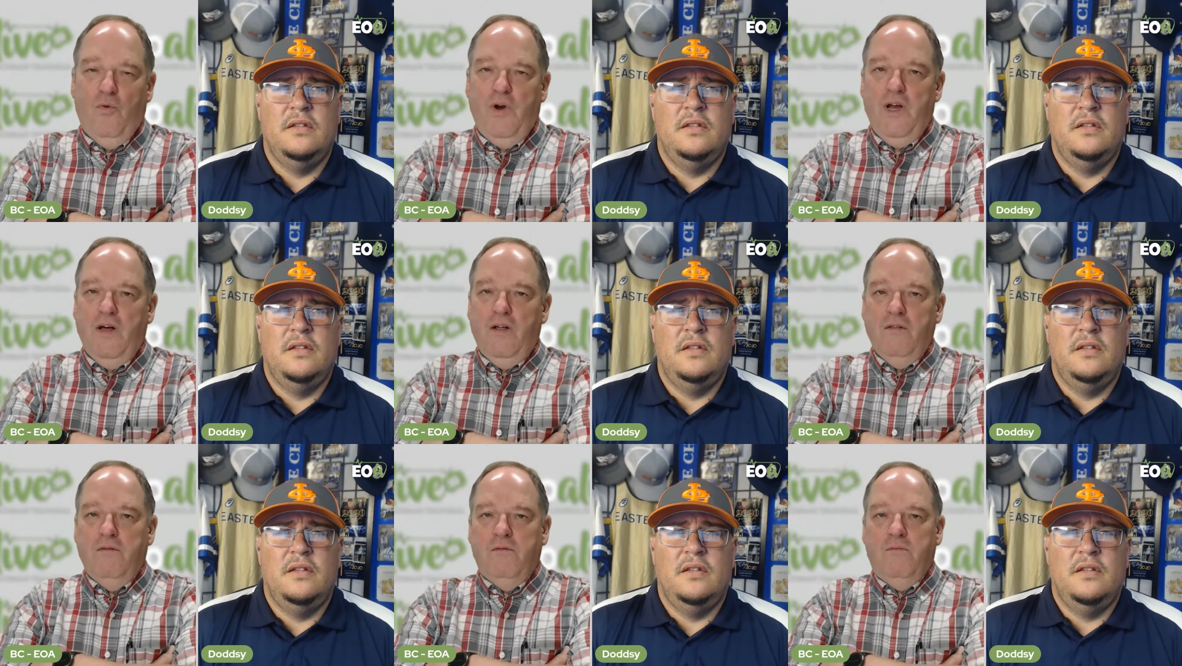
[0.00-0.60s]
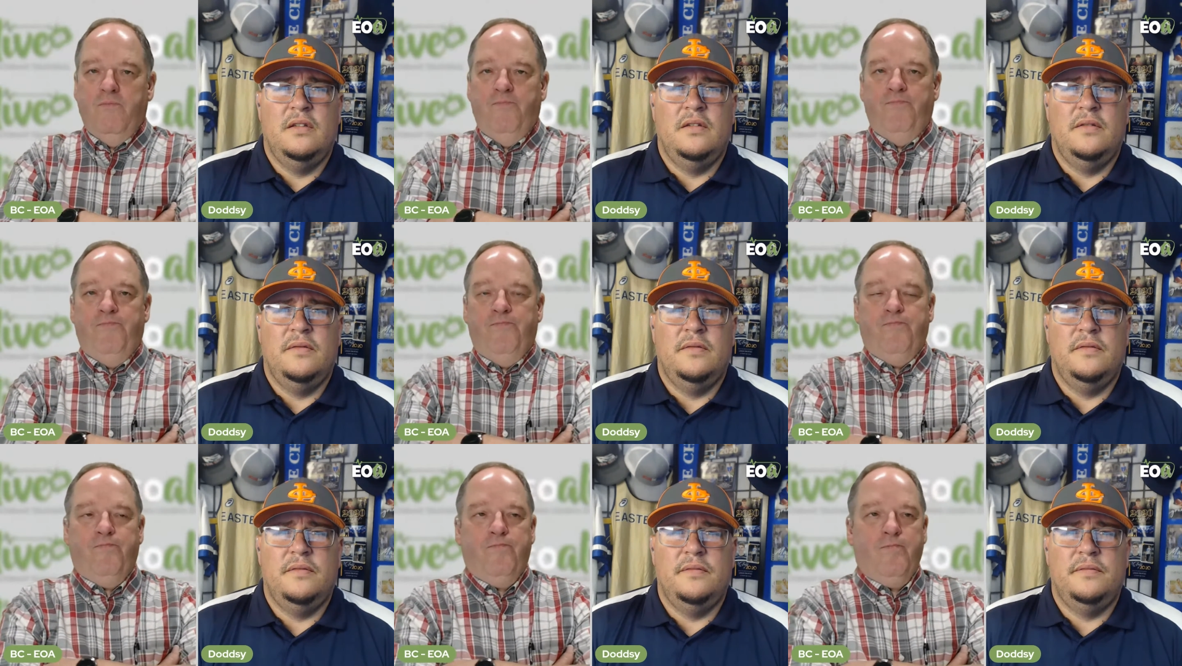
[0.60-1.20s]
Speaker 1: Well,
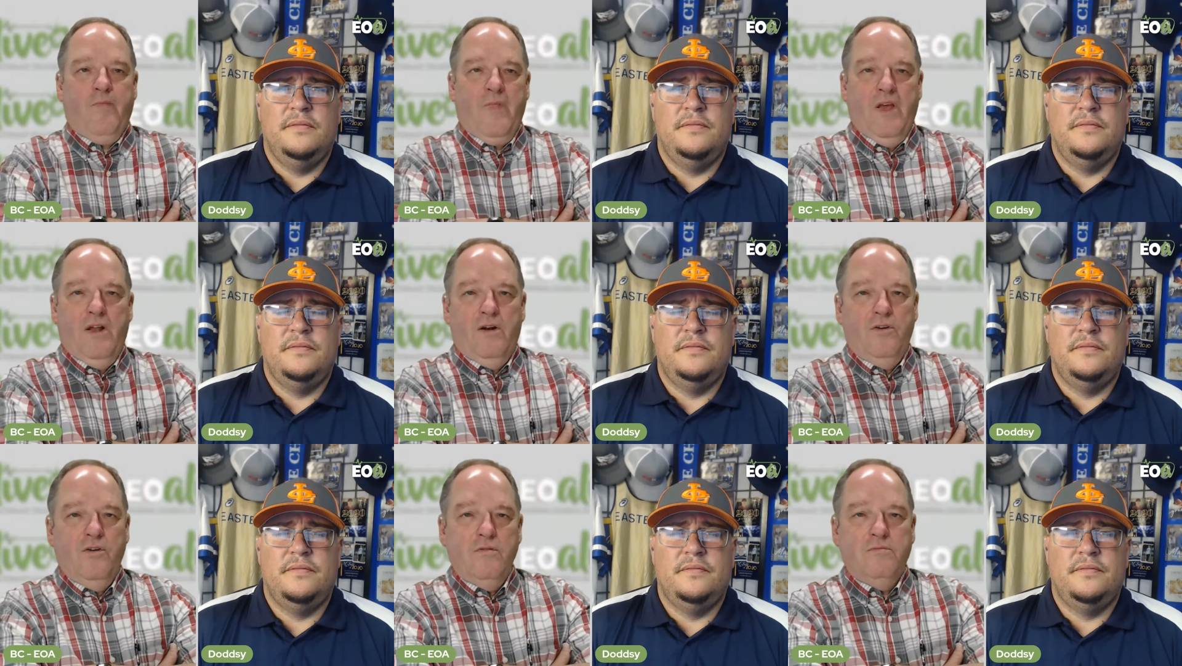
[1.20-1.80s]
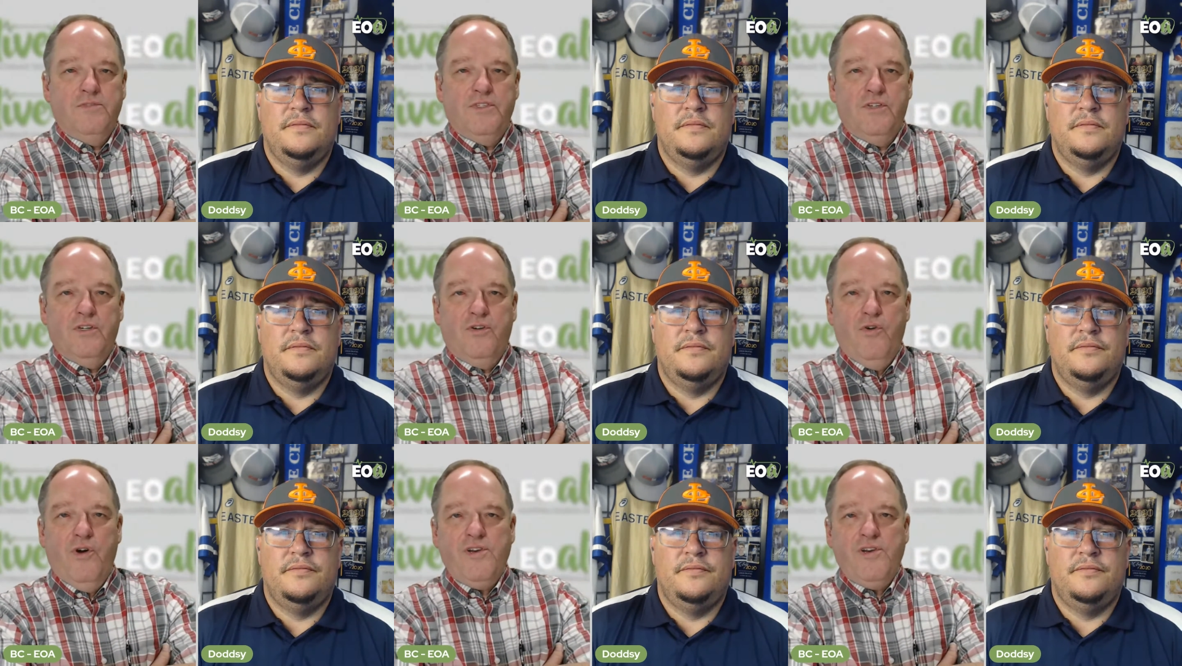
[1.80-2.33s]
I don't know. It's a good